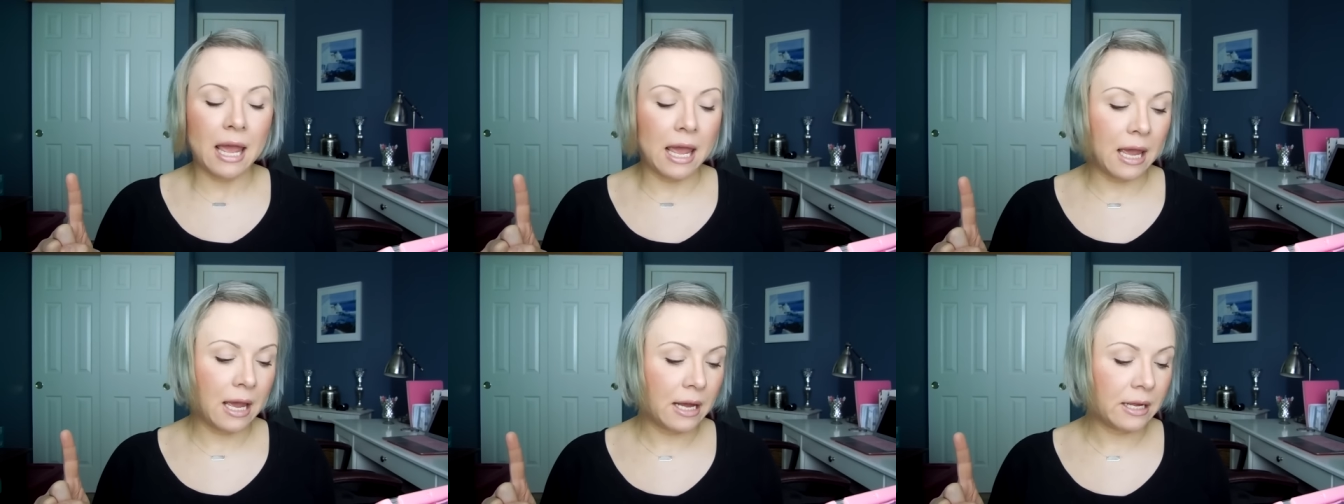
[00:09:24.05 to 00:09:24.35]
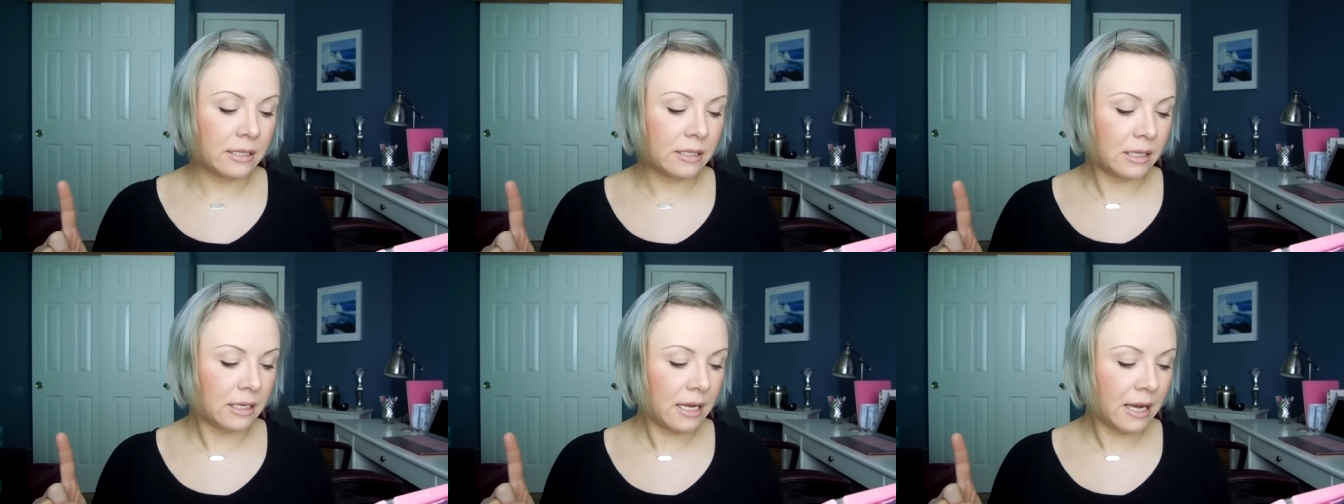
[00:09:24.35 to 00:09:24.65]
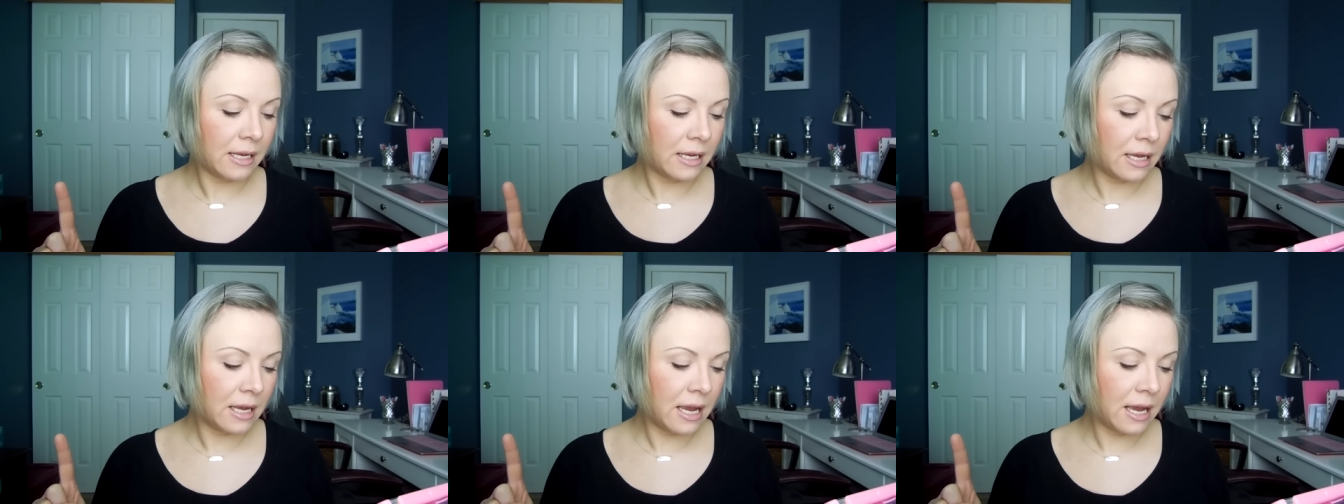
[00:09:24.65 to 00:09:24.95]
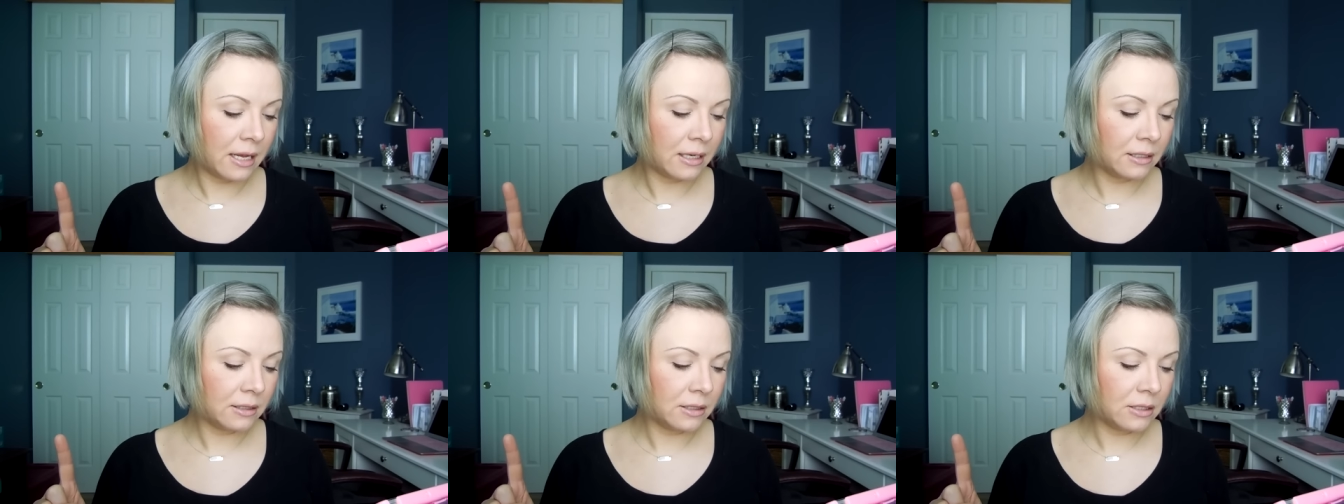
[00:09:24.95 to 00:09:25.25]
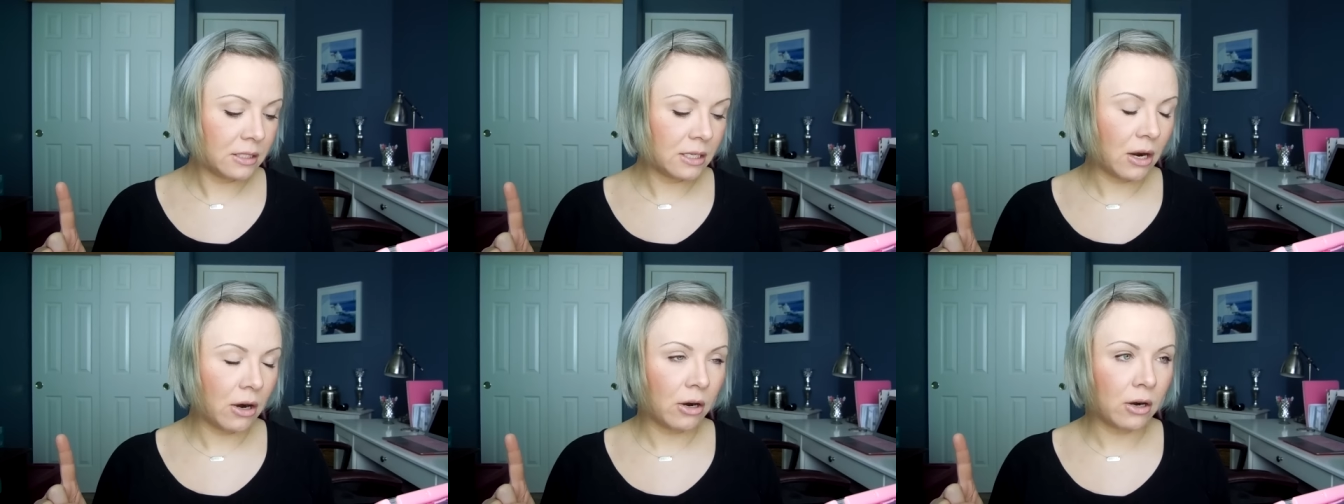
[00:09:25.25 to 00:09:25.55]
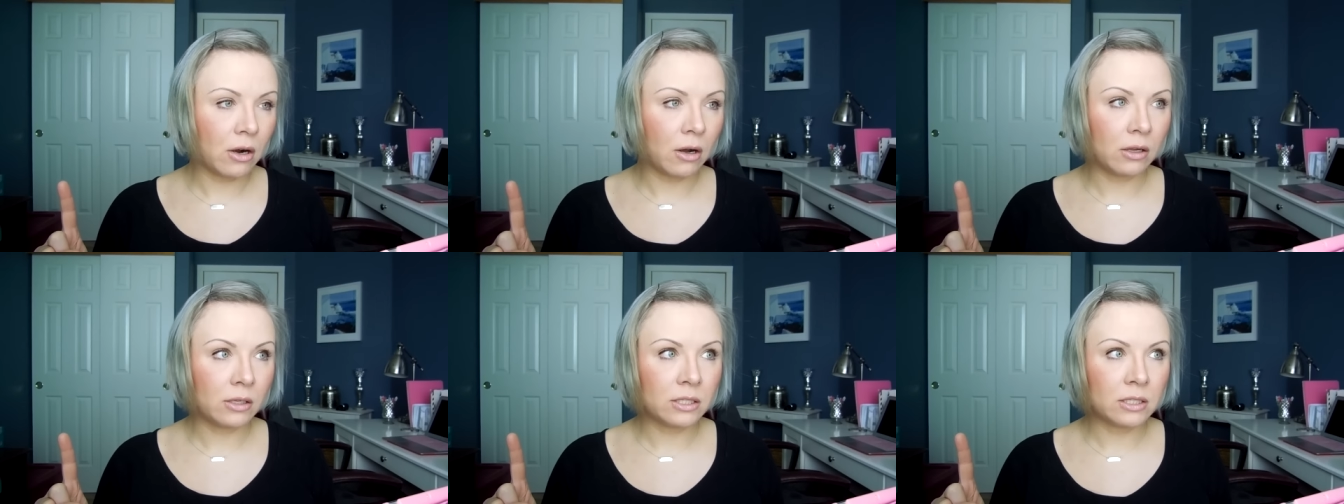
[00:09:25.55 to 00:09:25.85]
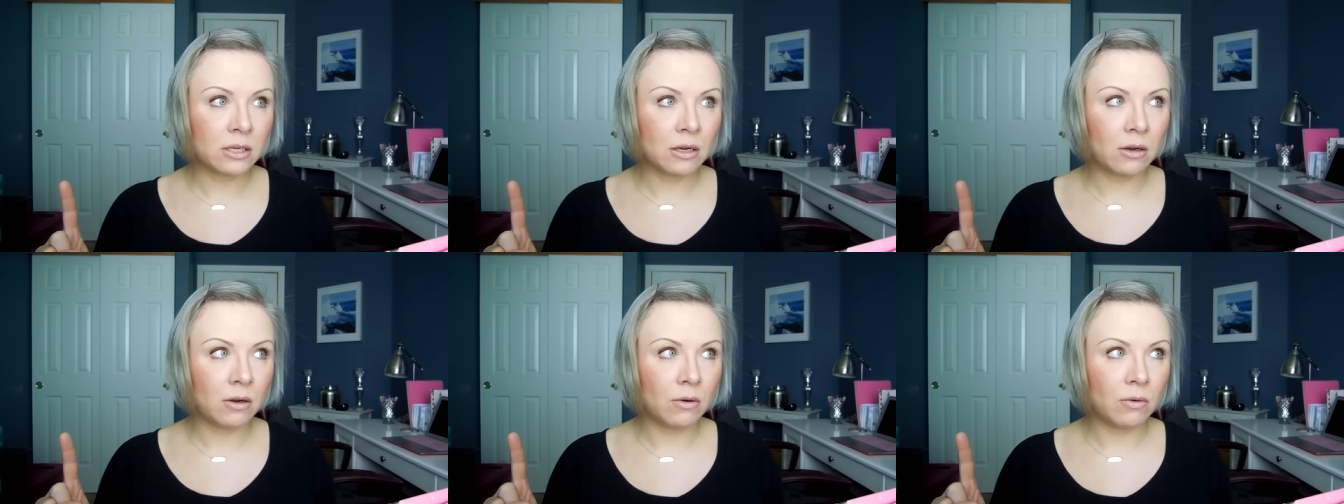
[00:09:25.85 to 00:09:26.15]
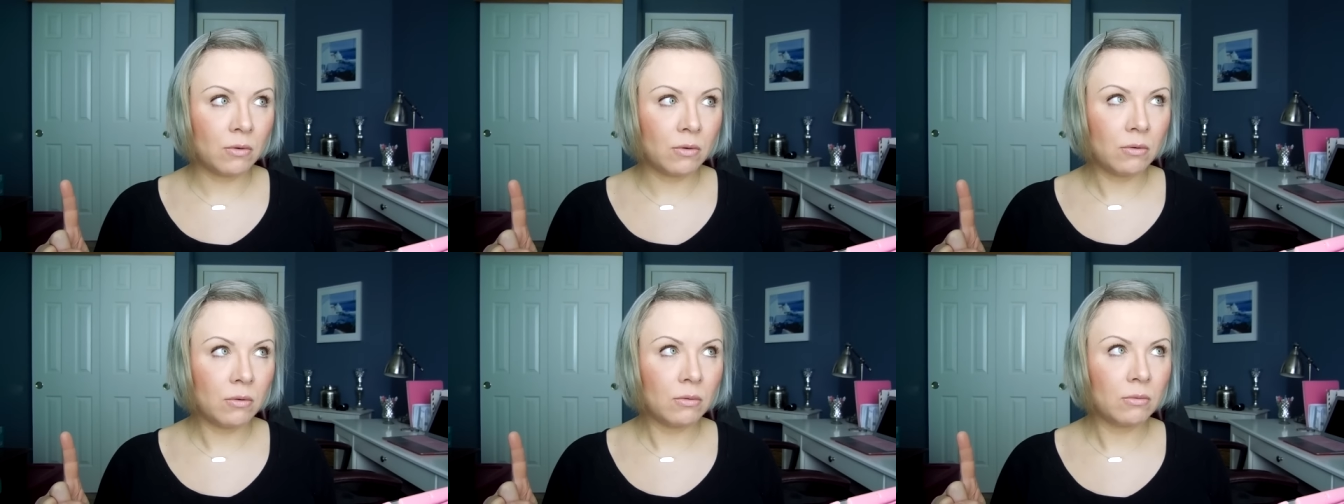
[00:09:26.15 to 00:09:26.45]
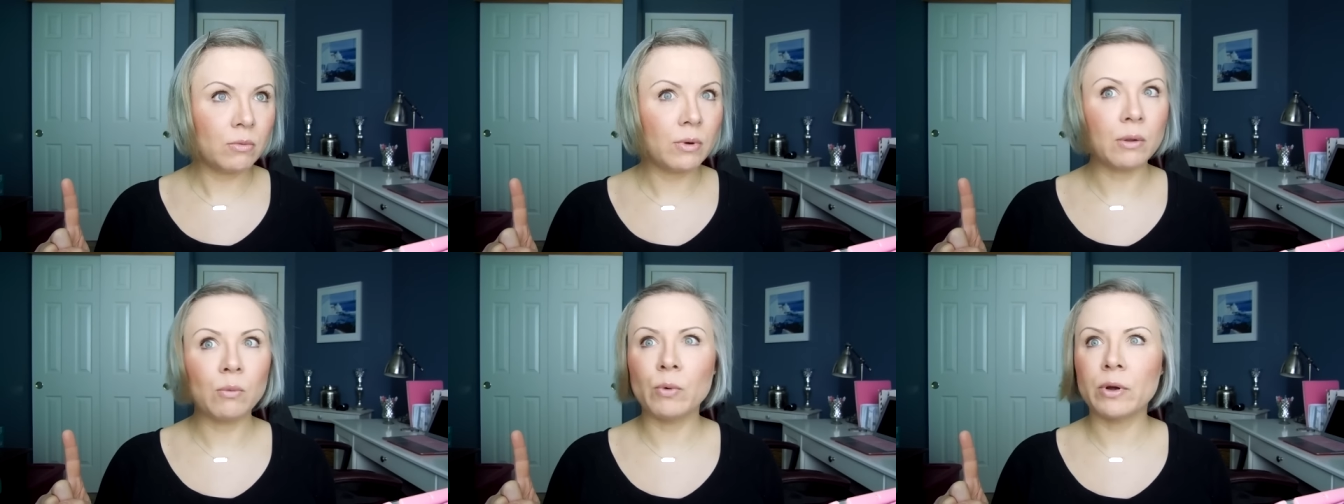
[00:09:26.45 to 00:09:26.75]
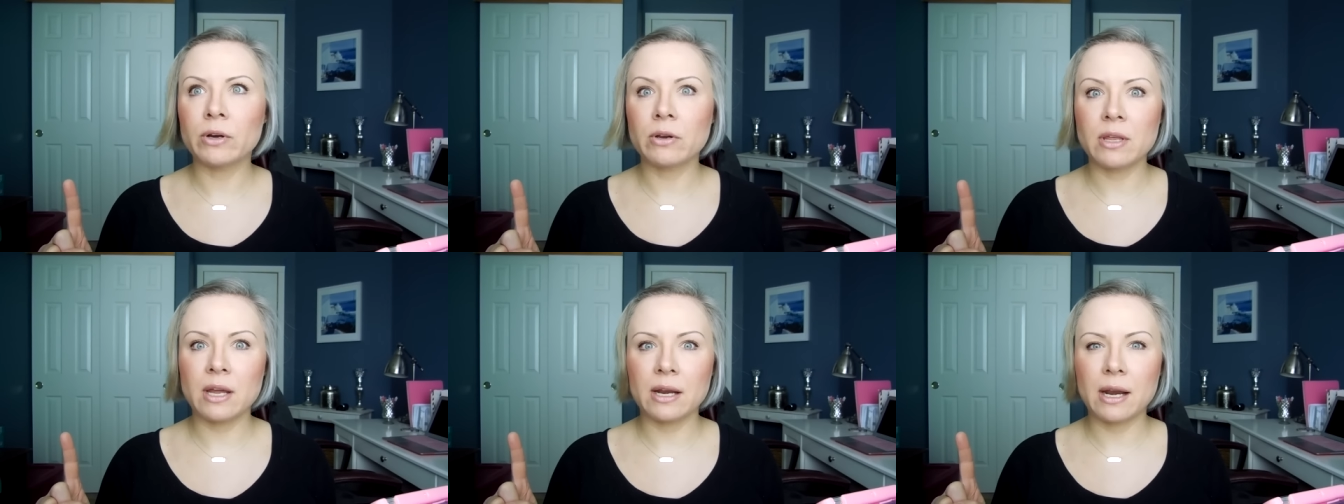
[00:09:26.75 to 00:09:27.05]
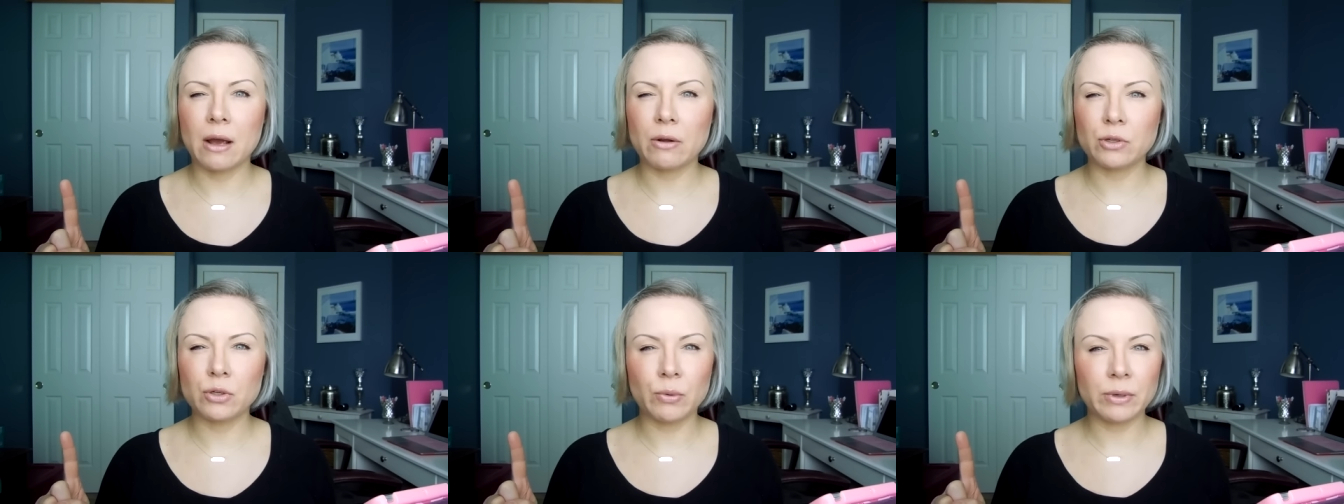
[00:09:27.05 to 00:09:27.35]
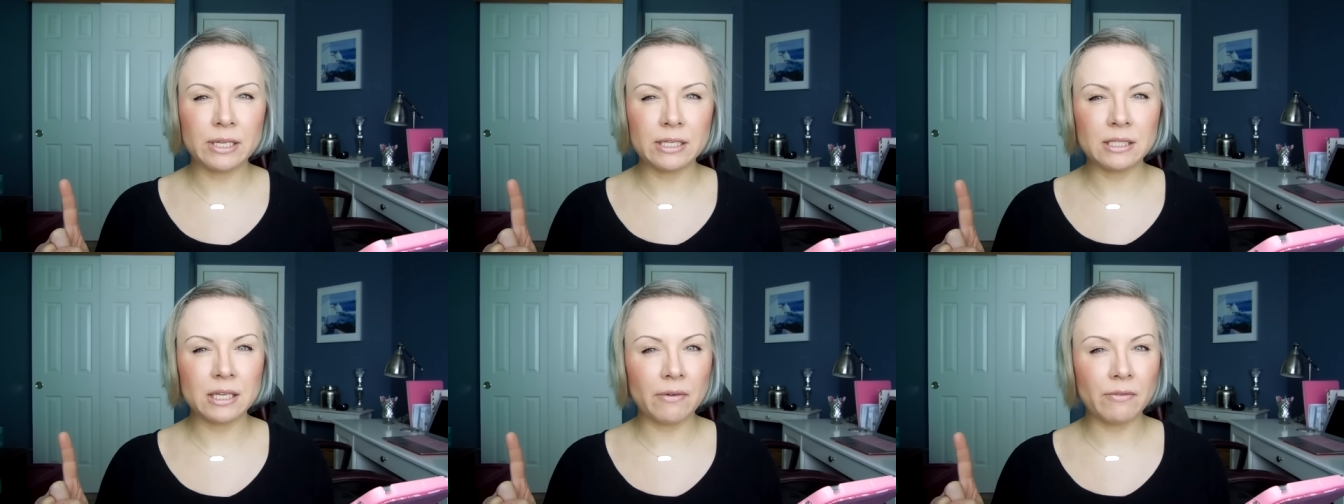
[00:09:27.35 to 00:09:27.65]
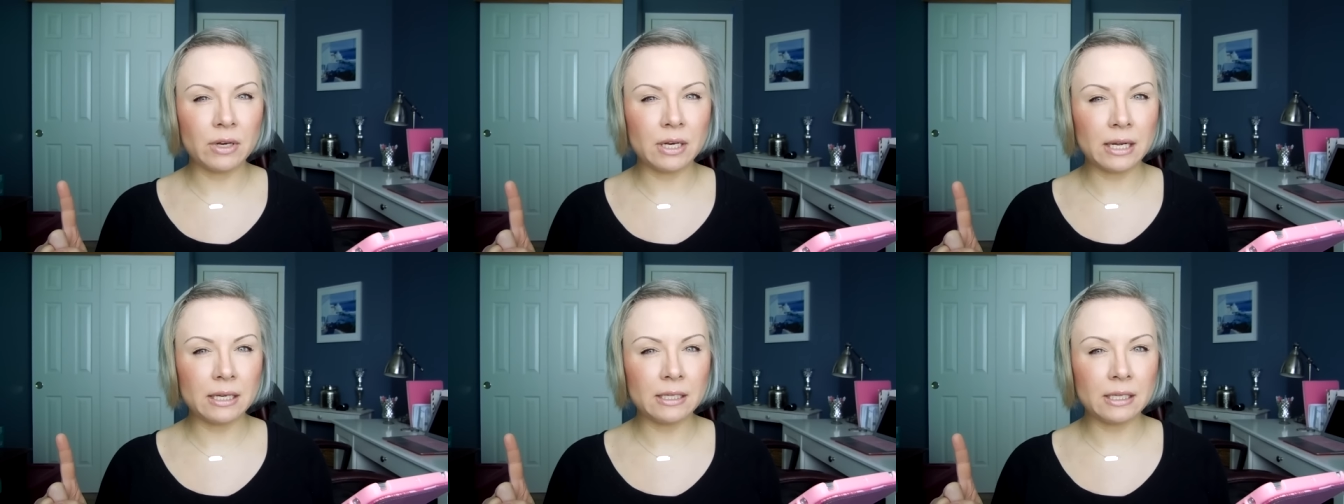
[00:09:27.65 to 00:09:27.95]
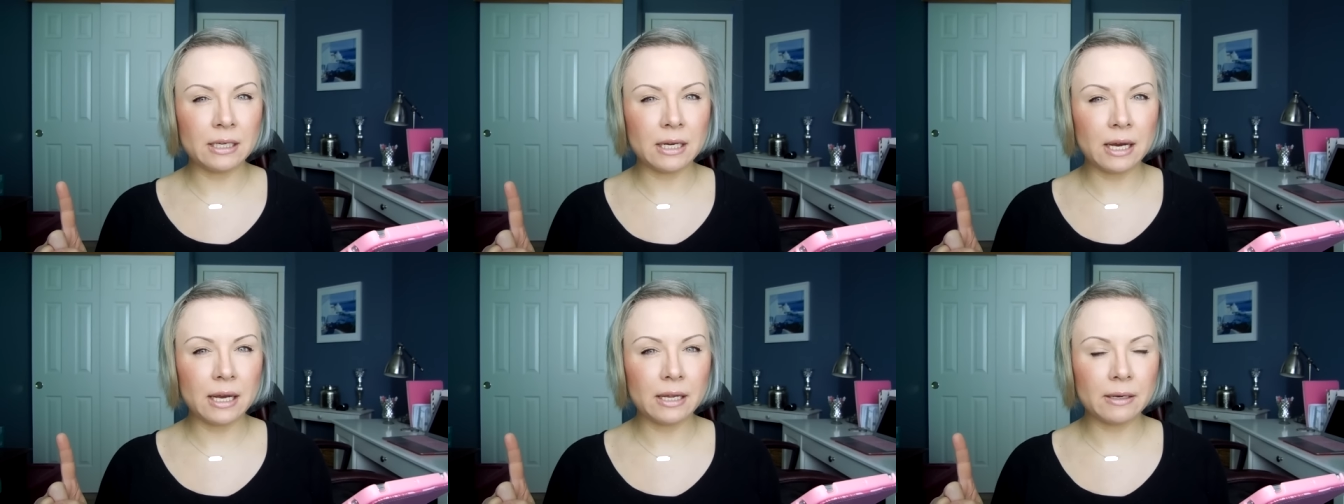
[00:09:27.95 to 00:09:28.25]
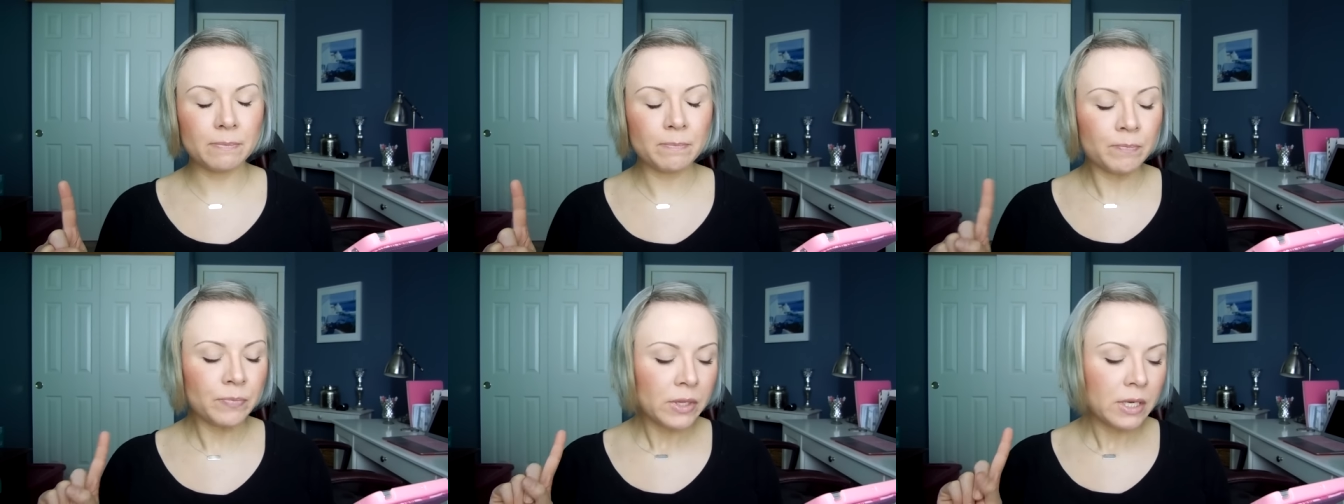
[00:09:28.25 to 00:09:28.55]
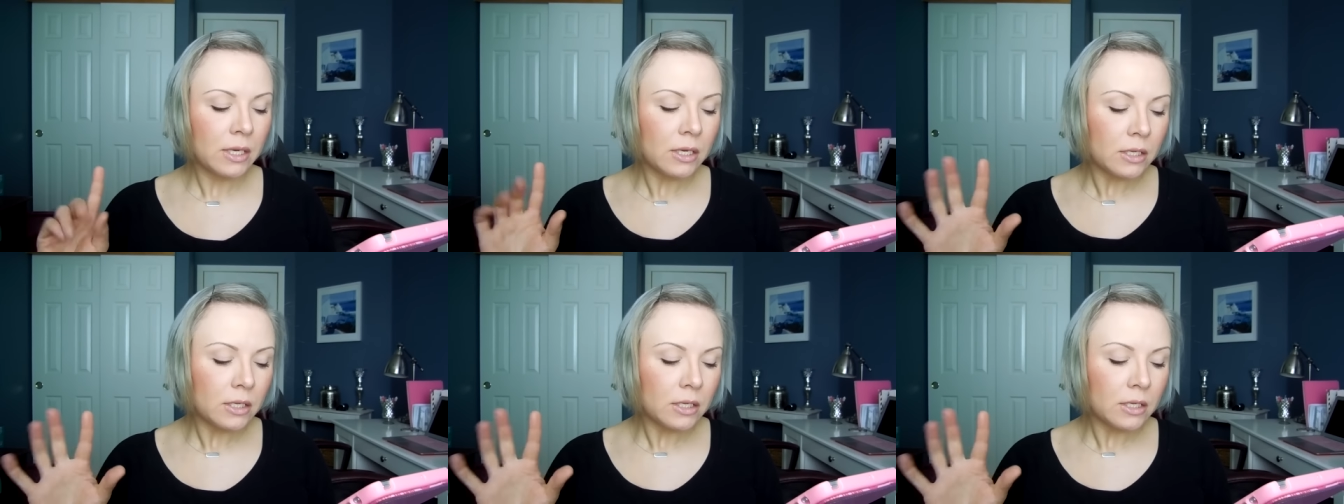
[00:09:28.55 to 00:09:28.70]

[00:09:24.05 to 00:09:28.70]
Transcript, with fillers: And Yankee candles are also, well, what are they now? $27.99.